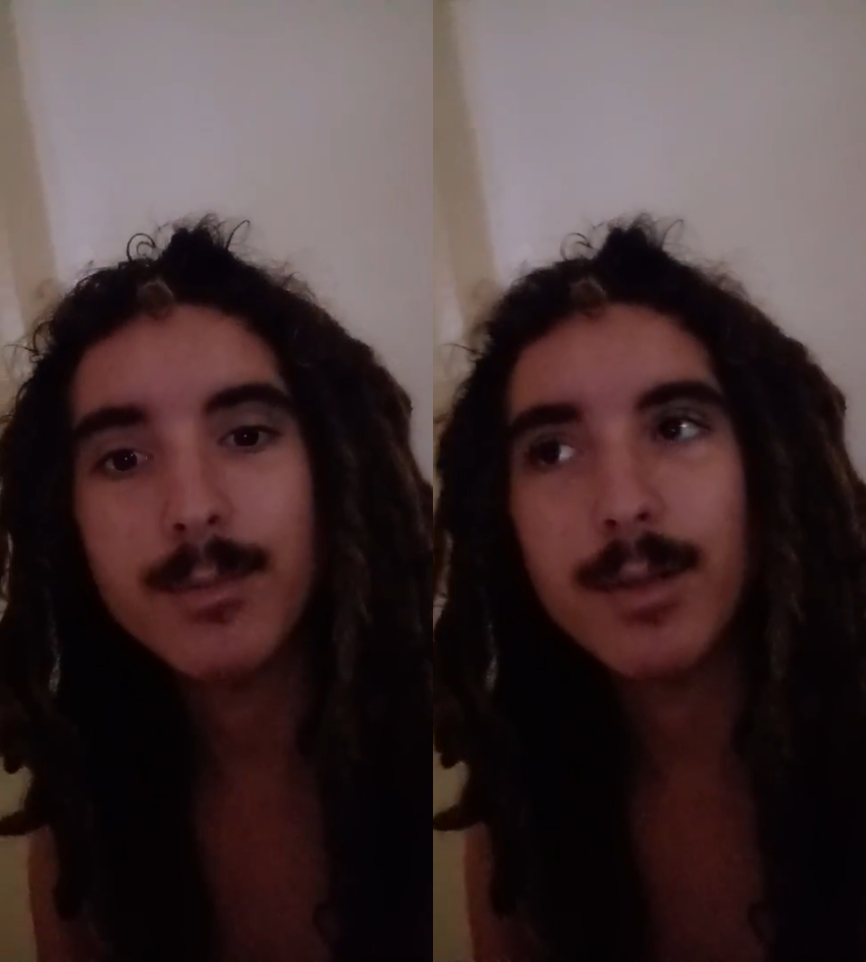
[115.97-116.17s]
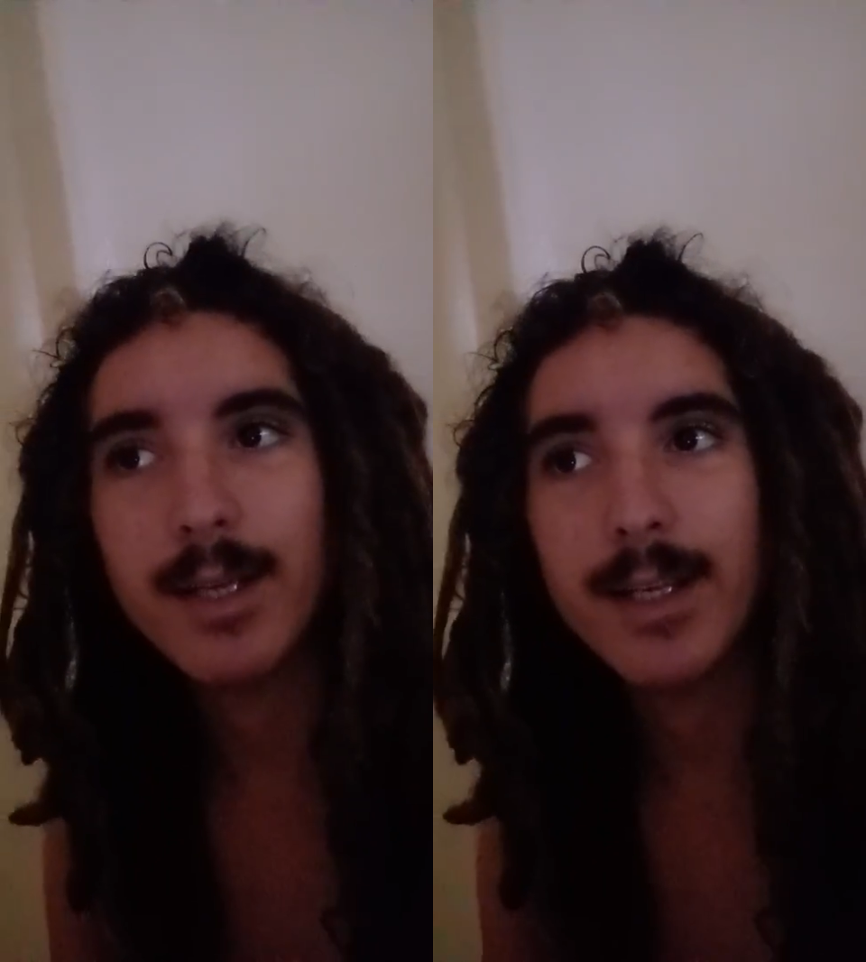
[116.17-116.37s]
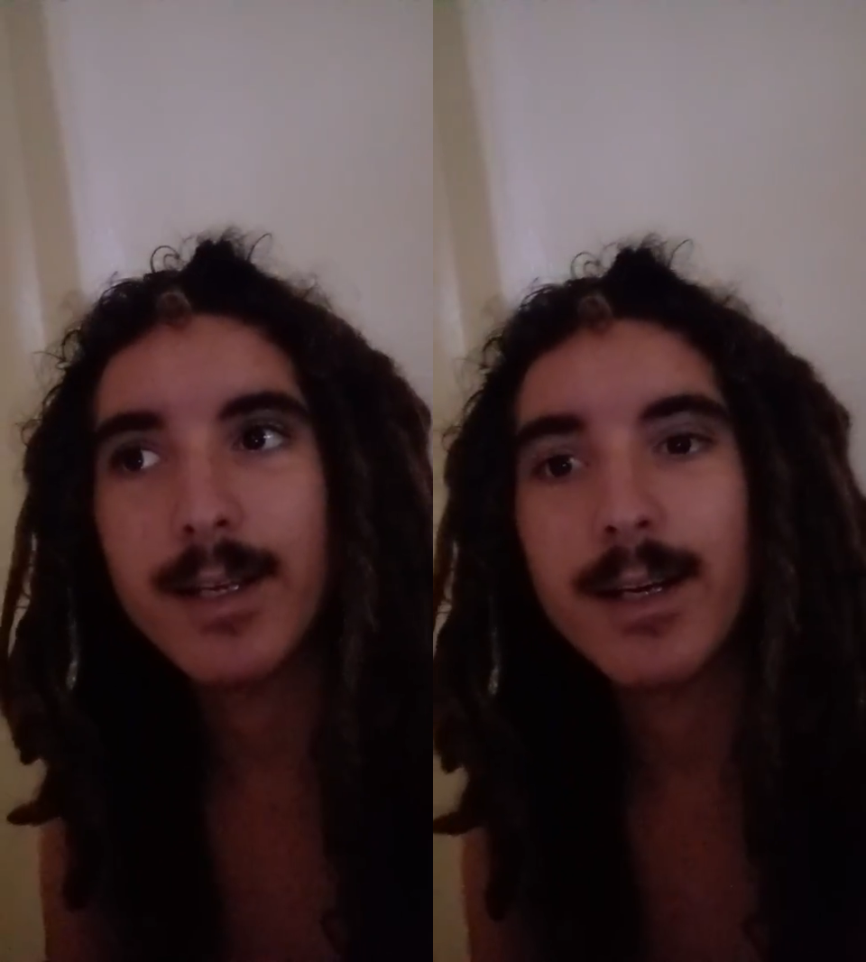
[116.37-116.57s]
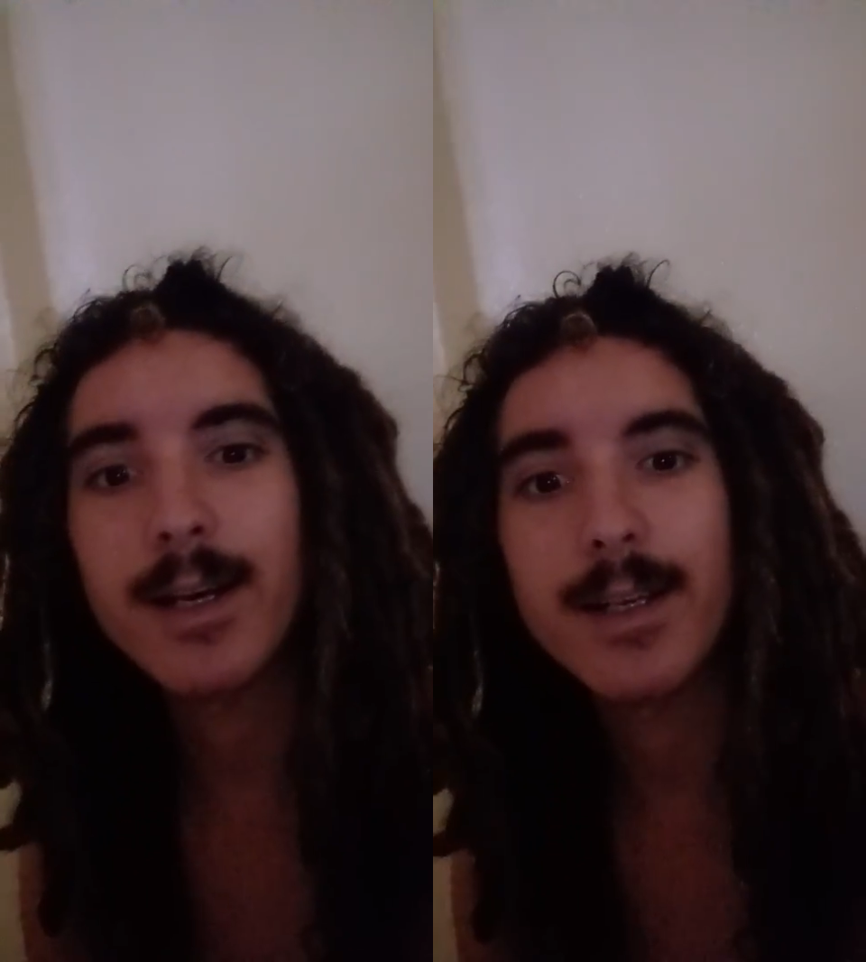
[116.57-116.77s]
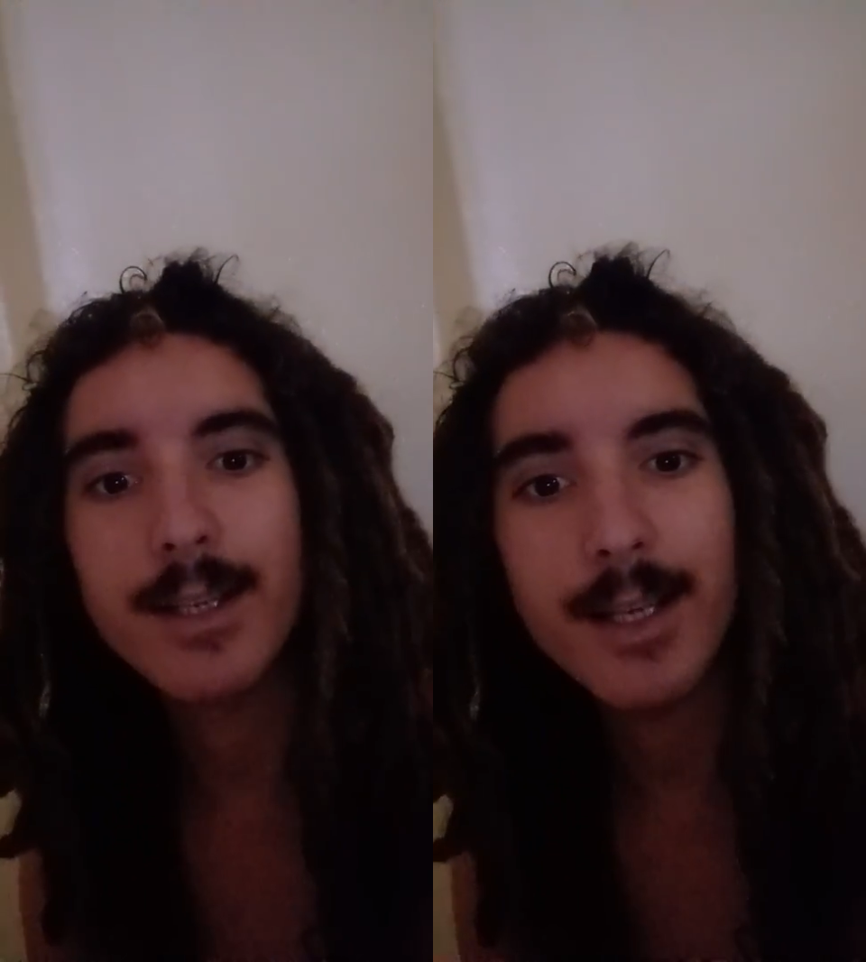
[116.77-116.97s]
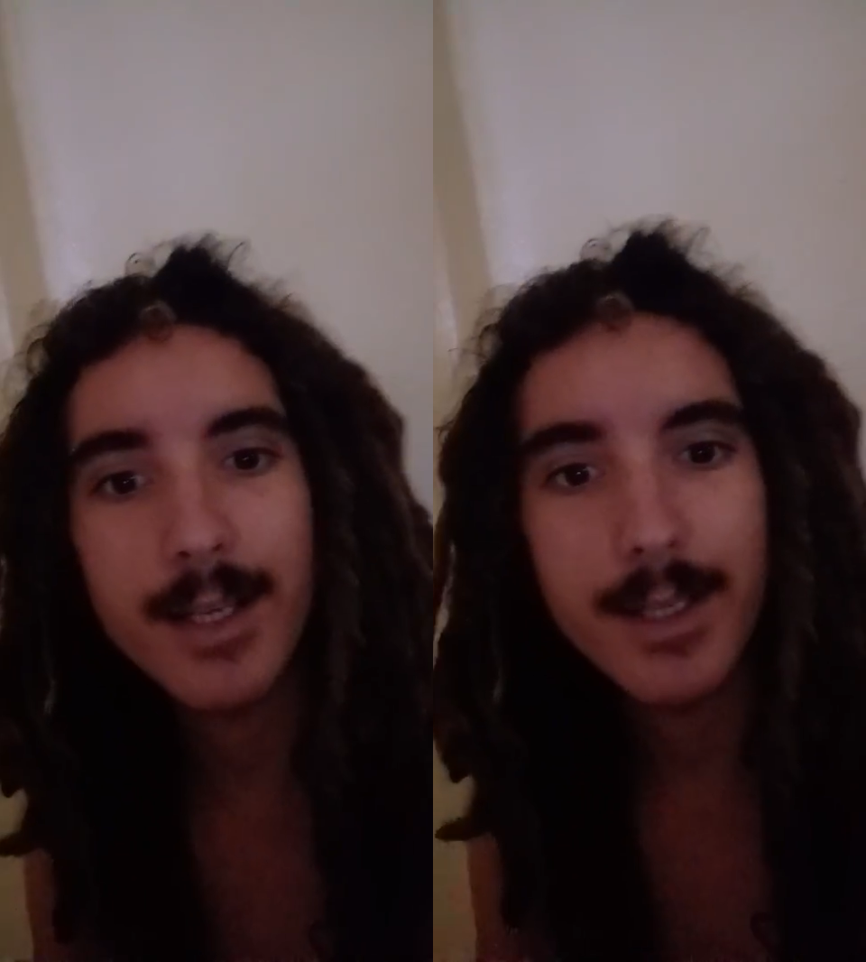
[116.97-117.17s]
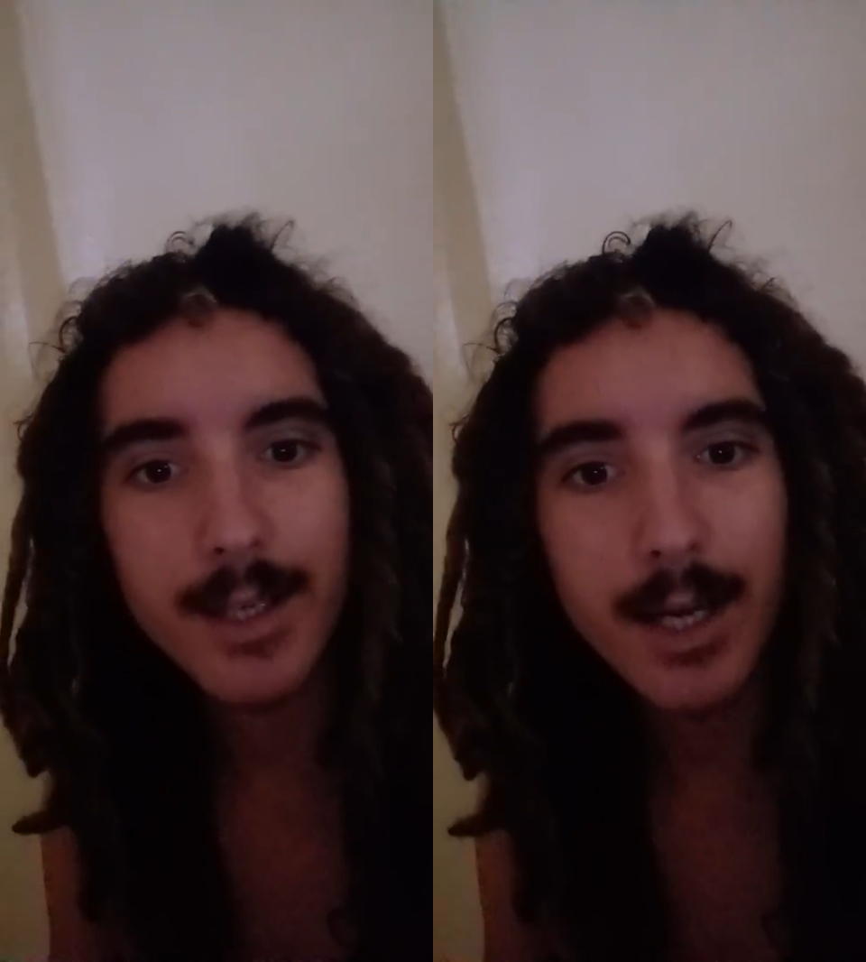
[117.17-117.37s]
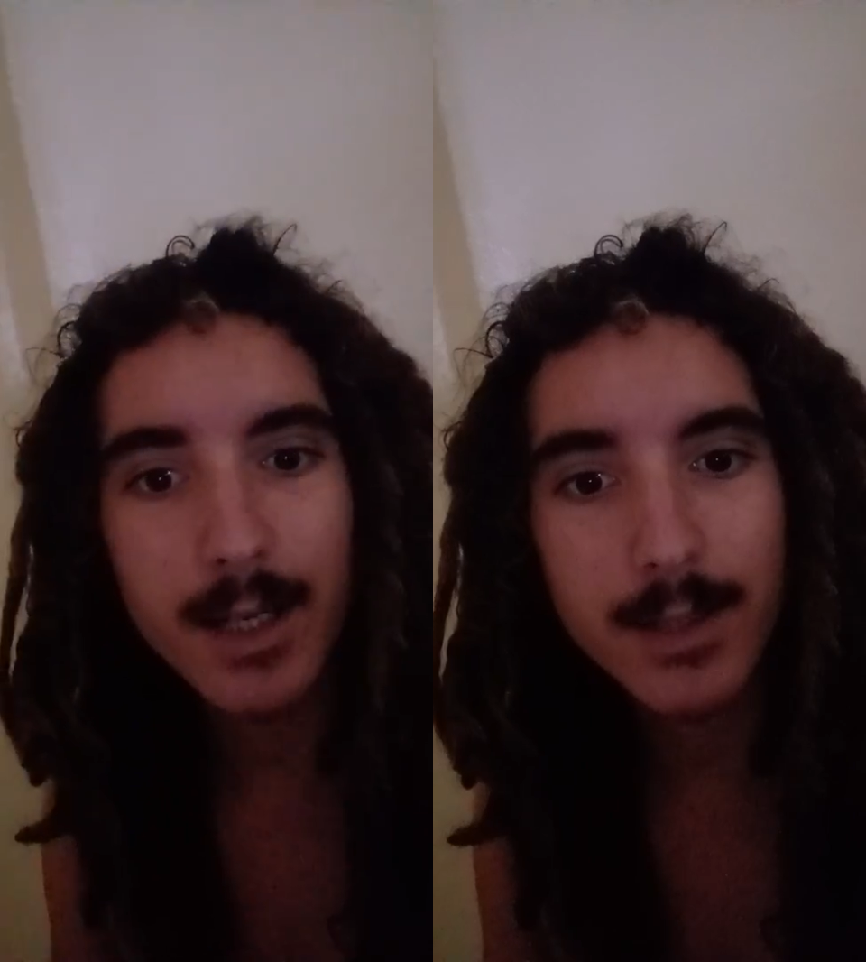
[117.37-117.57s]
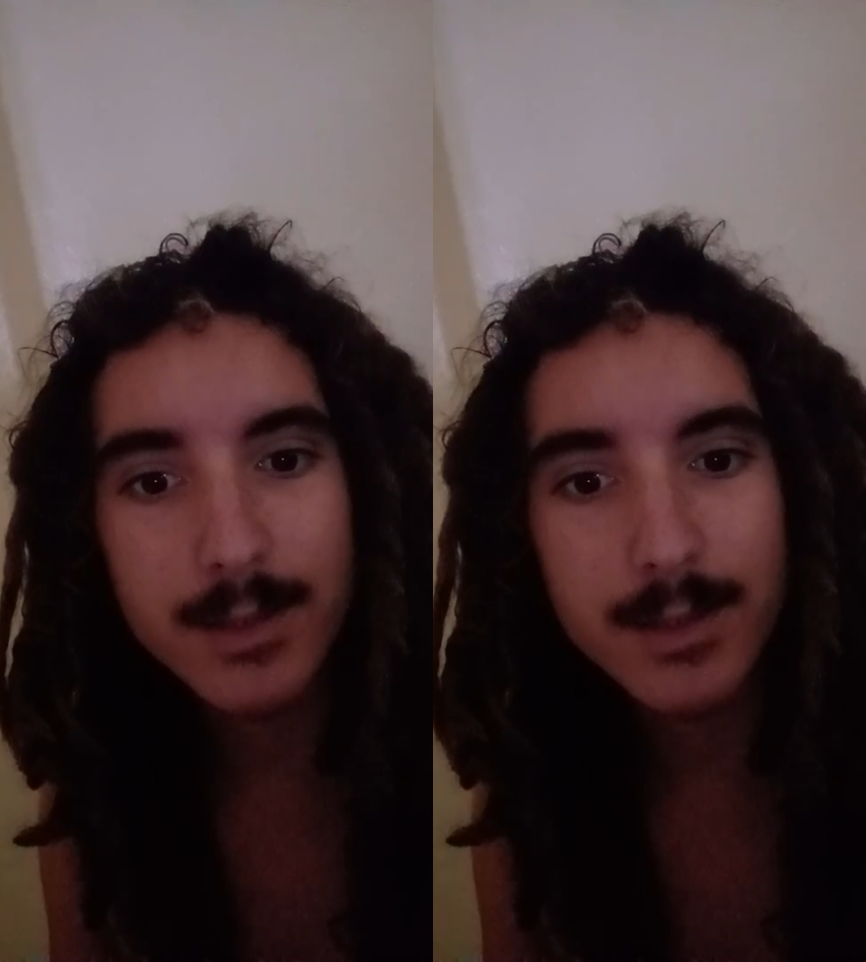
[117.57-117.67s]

but in a yin and yang